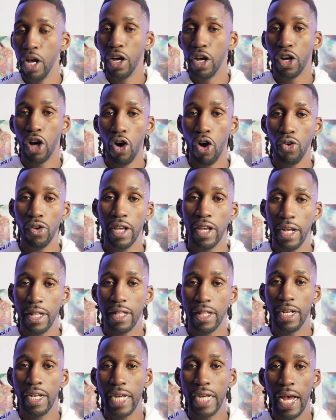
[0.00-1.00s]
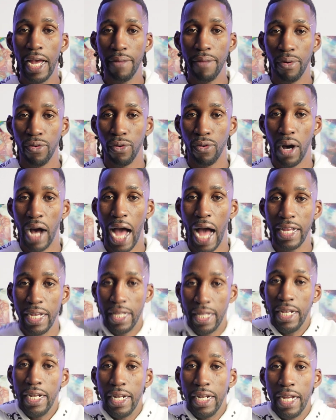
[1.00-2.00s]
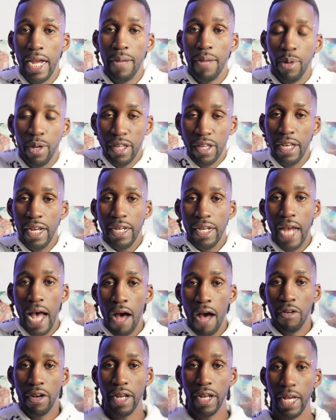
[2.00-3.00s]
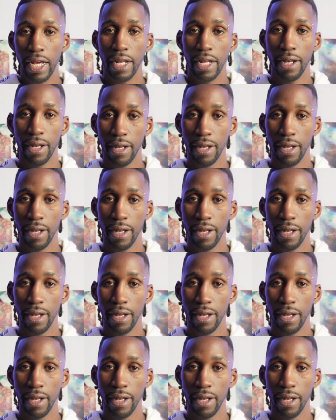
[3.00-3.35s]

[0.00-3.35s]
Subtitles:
Go get the table. I just need a table to sit down and eat.